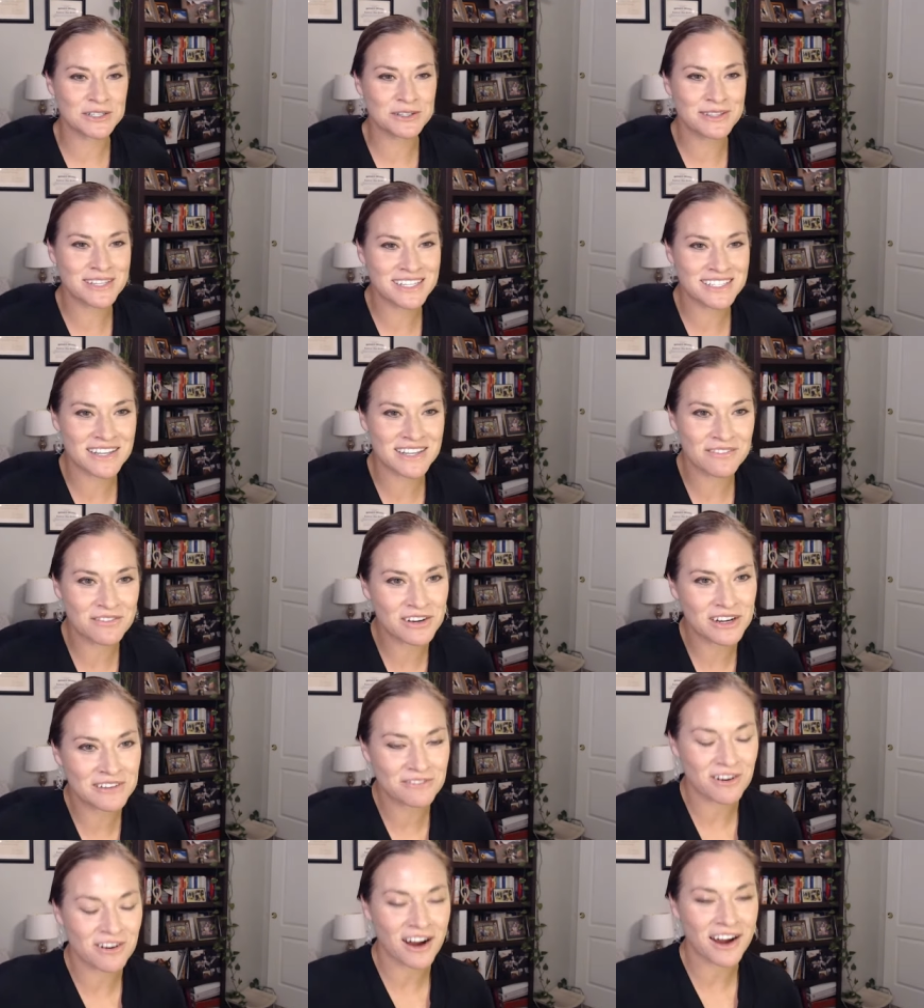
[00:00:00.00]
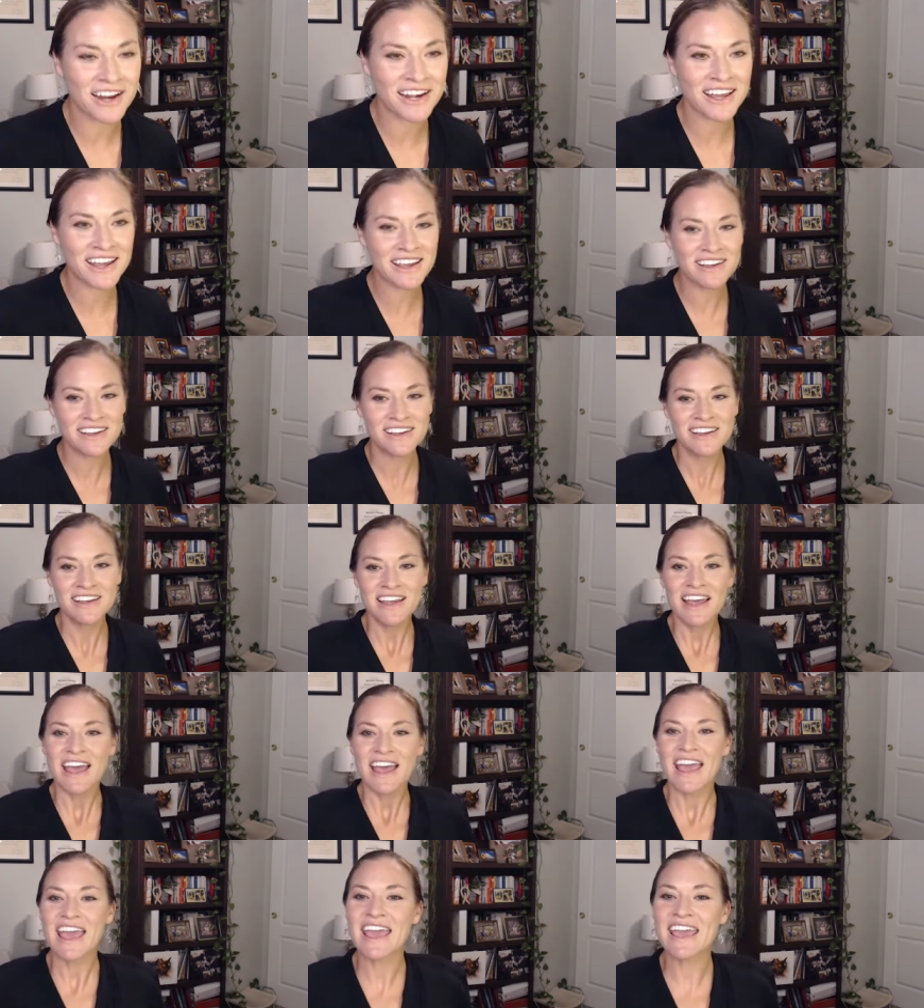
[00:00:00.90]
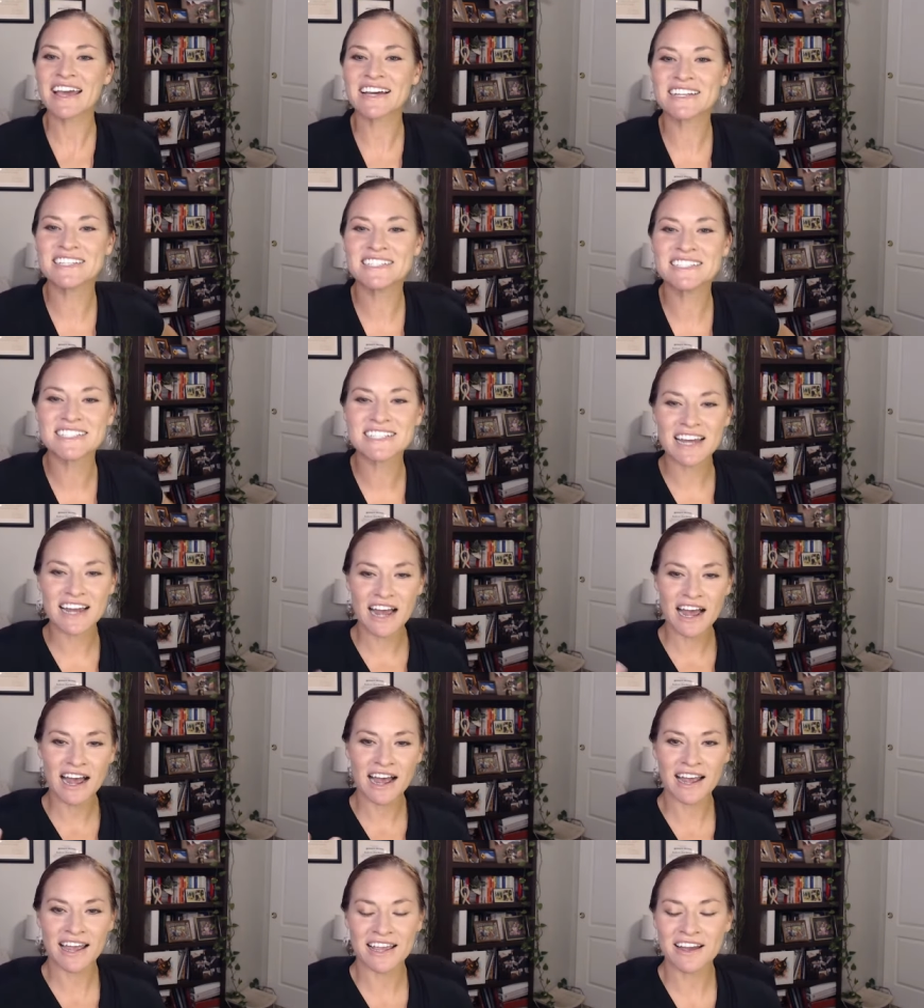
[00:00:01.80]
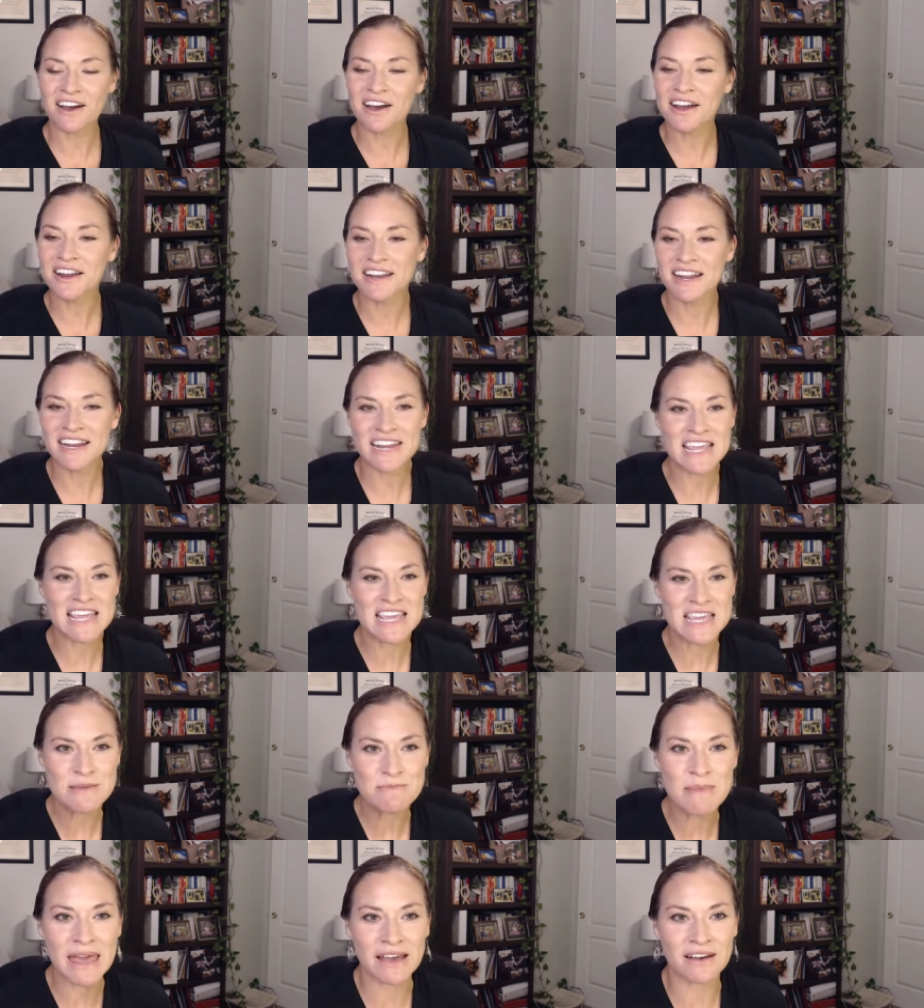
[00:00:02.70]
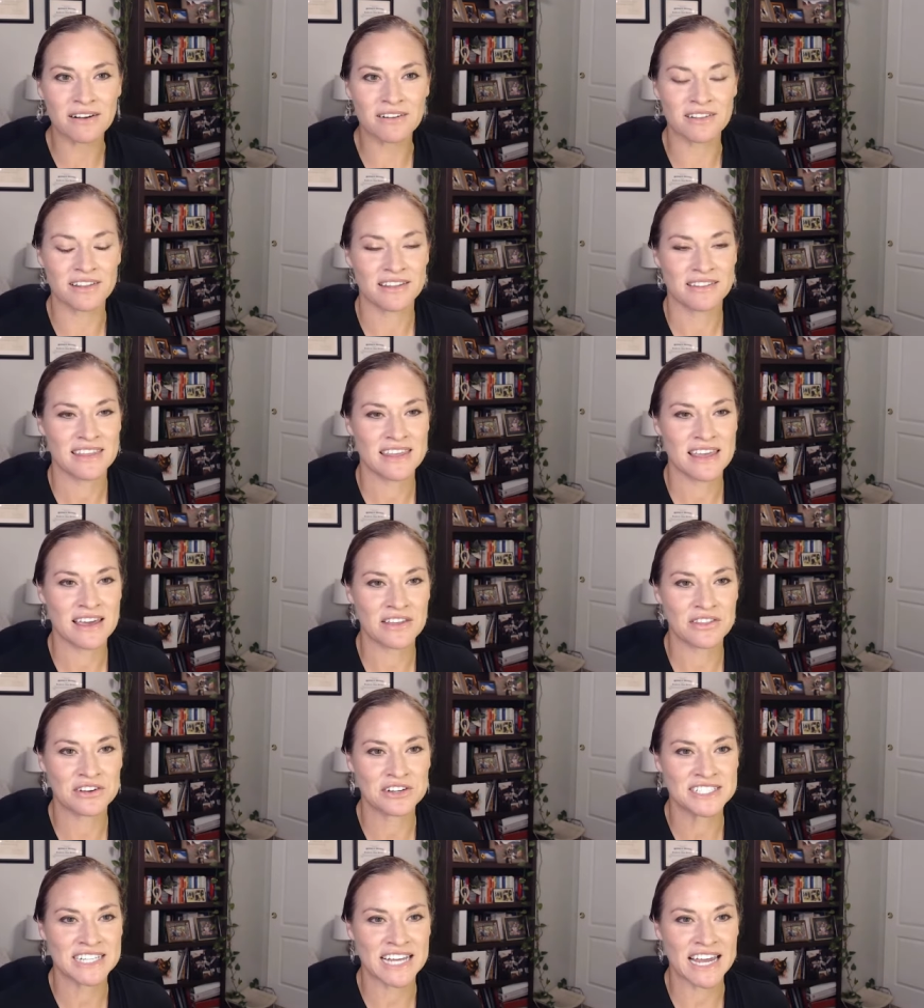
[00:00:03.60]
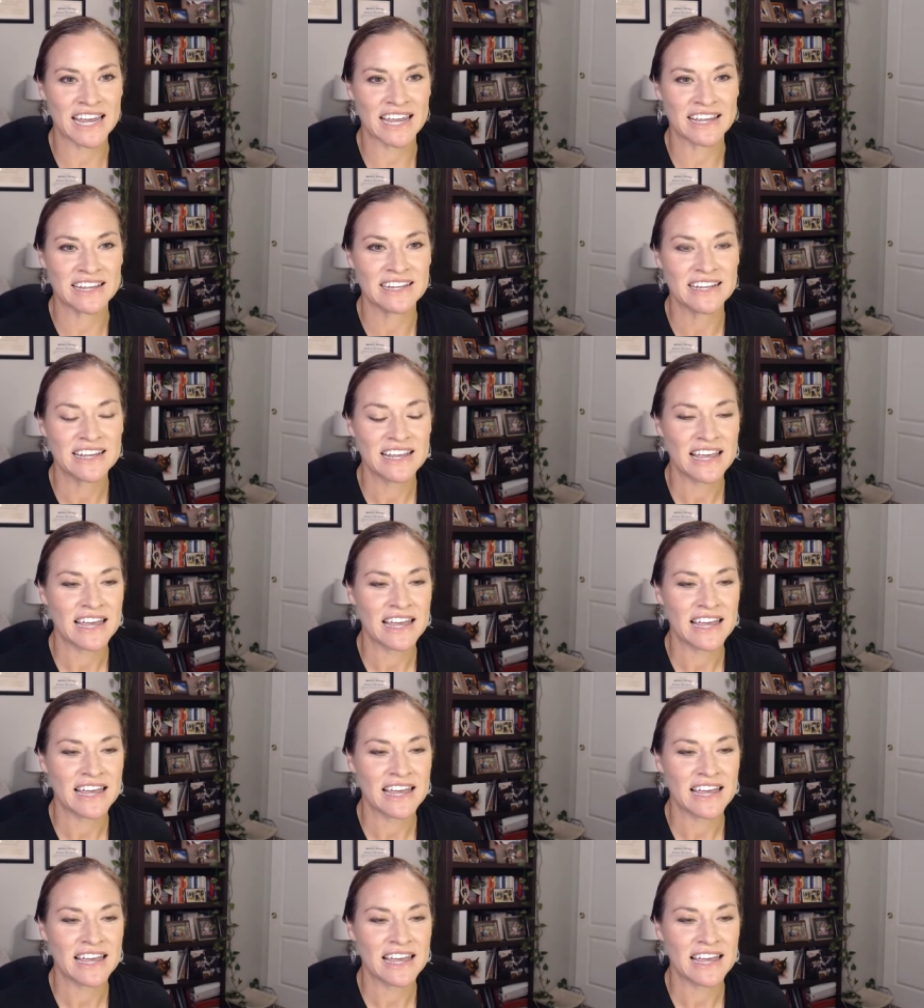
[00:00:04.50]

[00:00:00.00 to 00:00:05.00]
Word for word: do these every Friday. And I got an email the other day.